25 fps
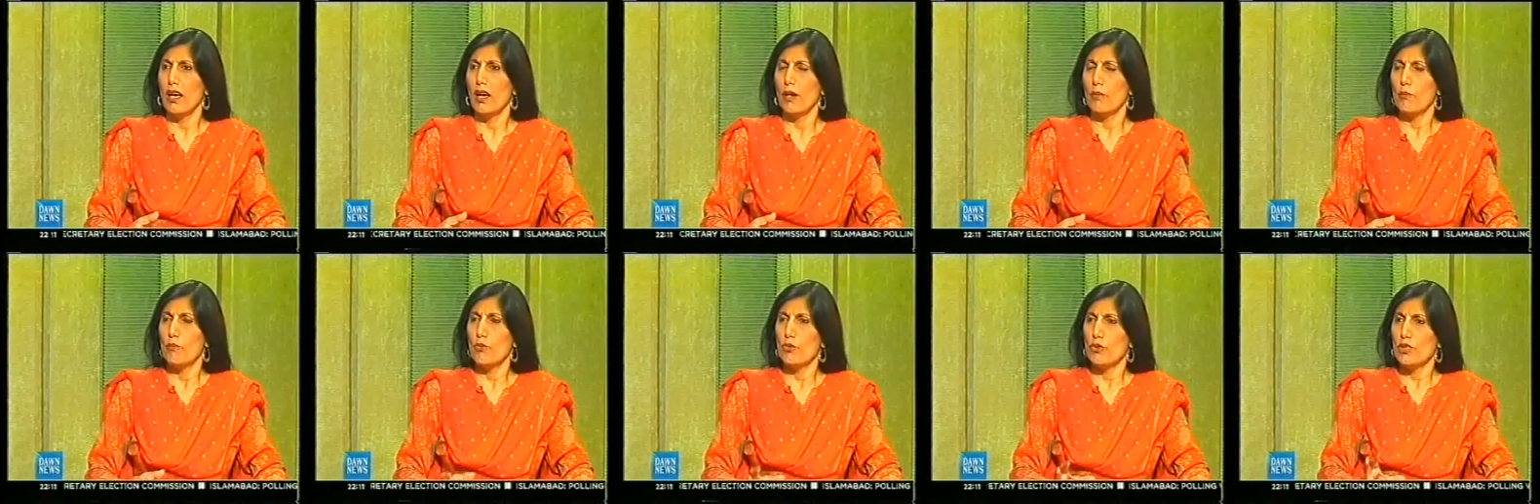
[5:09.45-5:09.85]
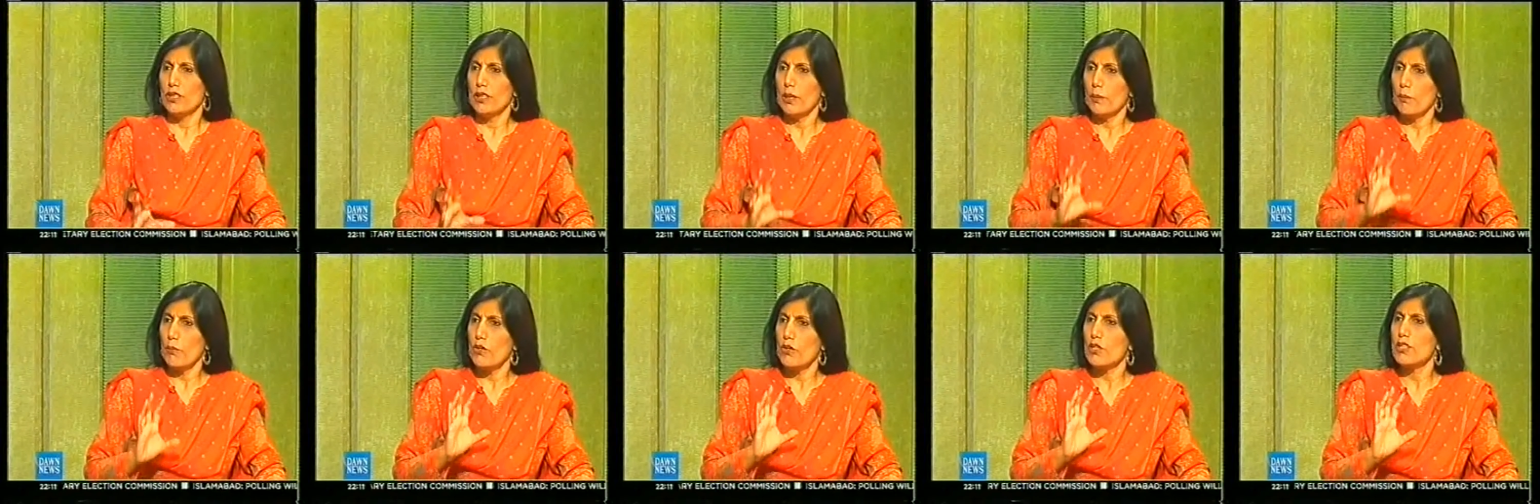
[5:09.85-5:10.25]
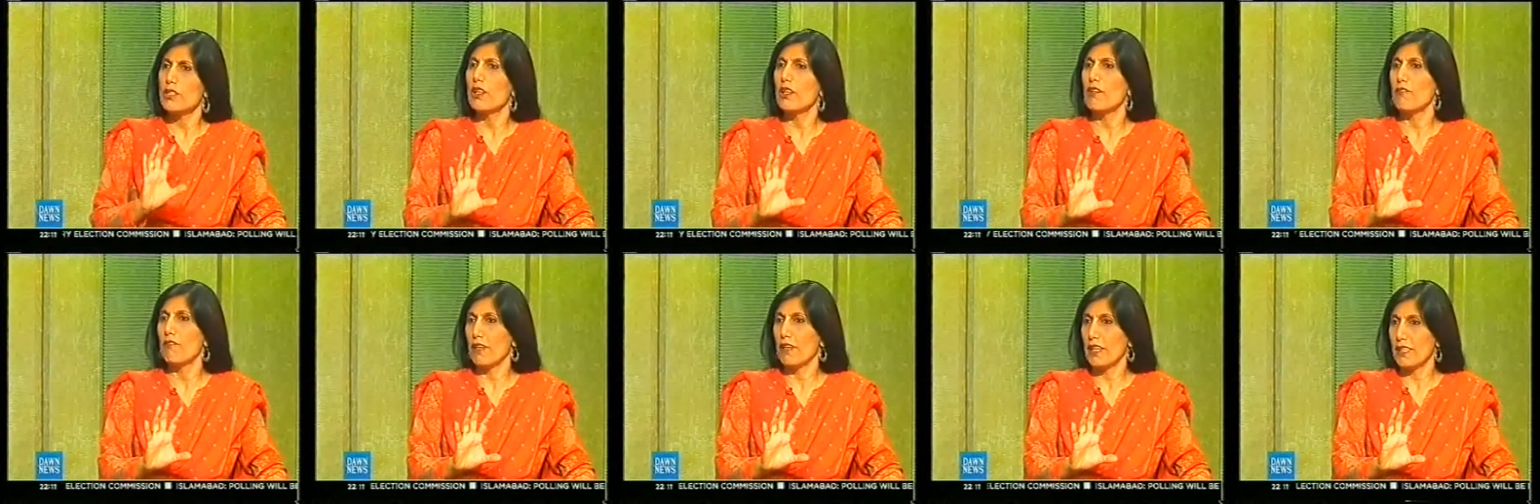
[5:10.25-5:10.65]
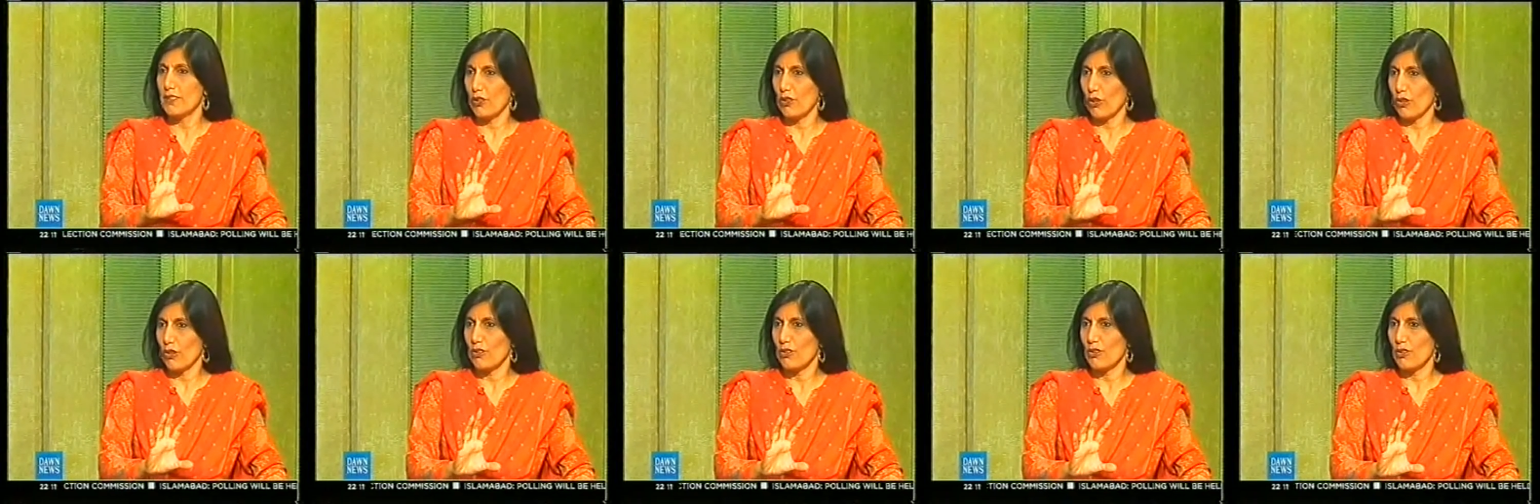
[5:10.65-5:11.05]
putting a personal face
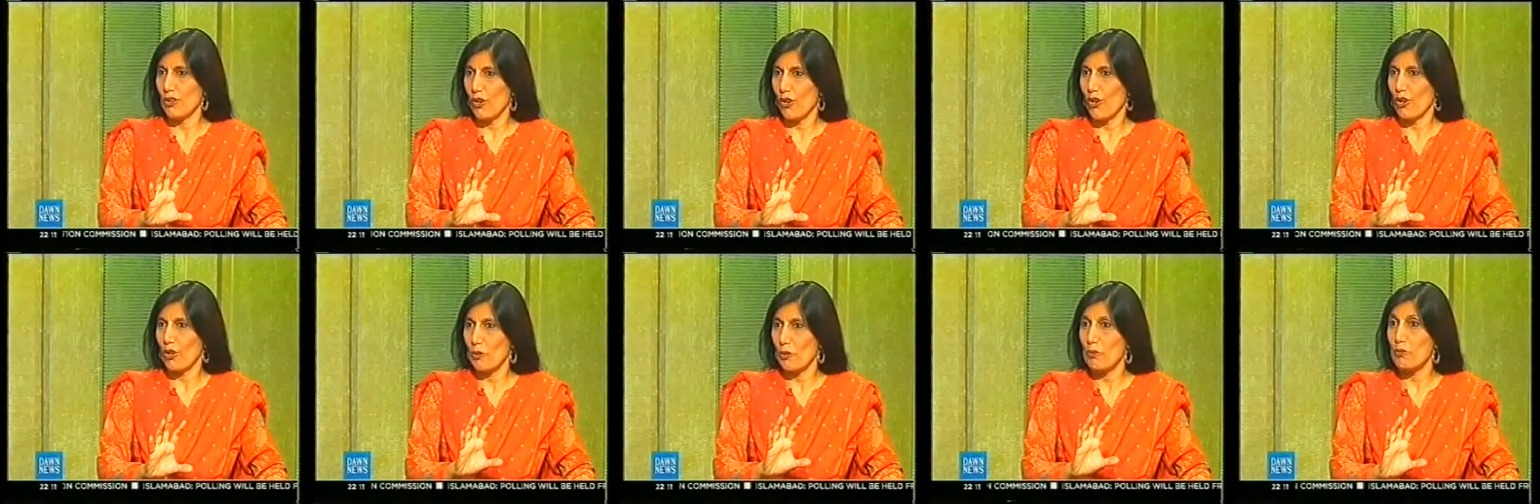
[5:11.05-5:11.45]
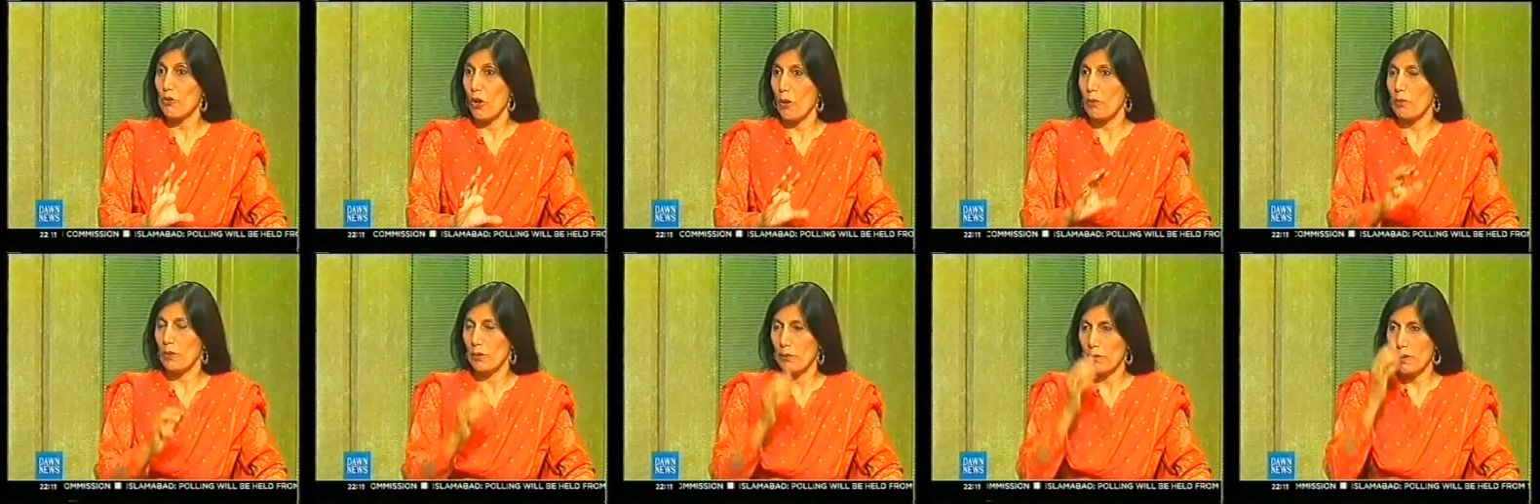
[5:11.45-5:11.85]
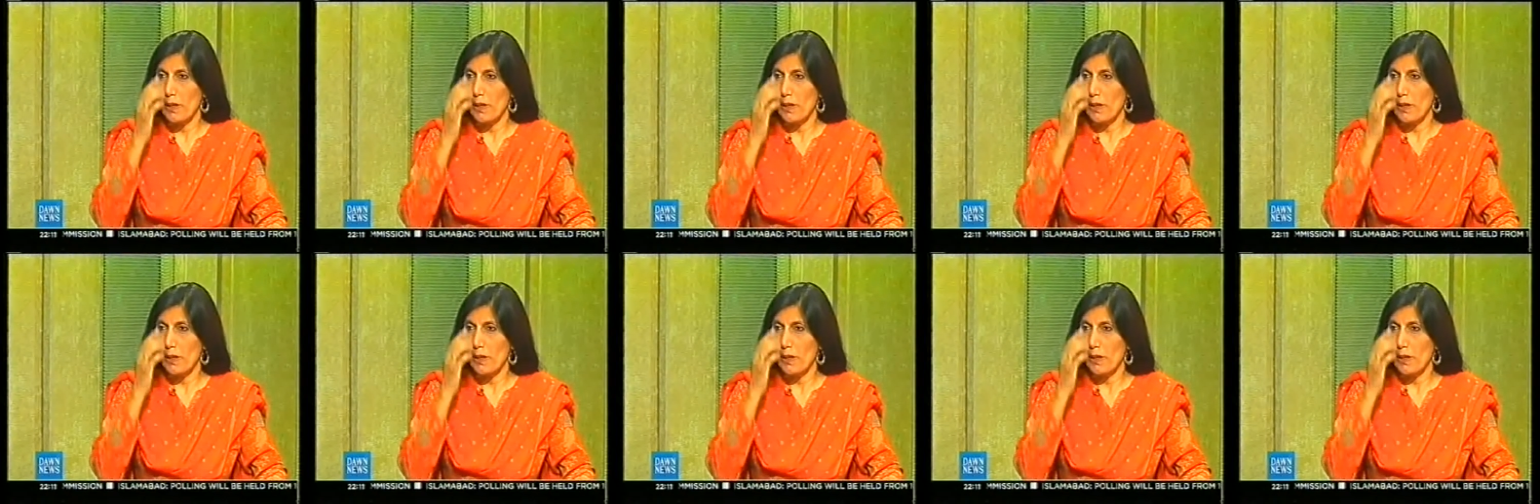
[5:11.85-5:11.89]
on a problem.